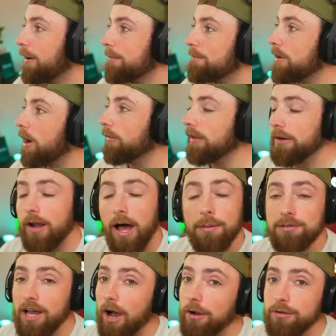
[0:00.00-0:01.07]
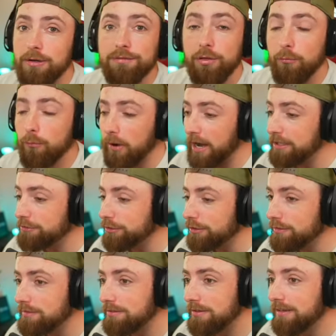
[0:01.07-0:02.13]
Bro, I'm telling you, if the
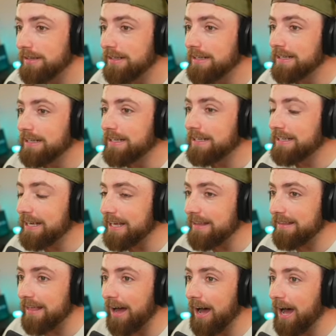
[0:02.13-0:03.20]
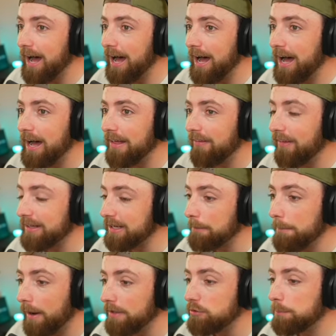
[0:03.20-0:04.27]
Rangers get like a
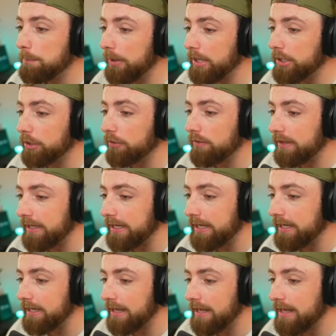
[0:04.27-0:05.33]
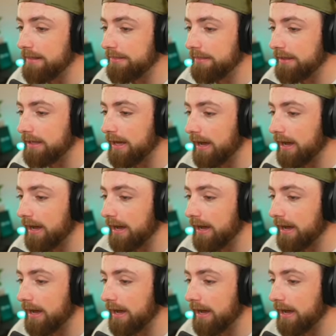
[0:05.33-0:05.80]
much bigger lead in the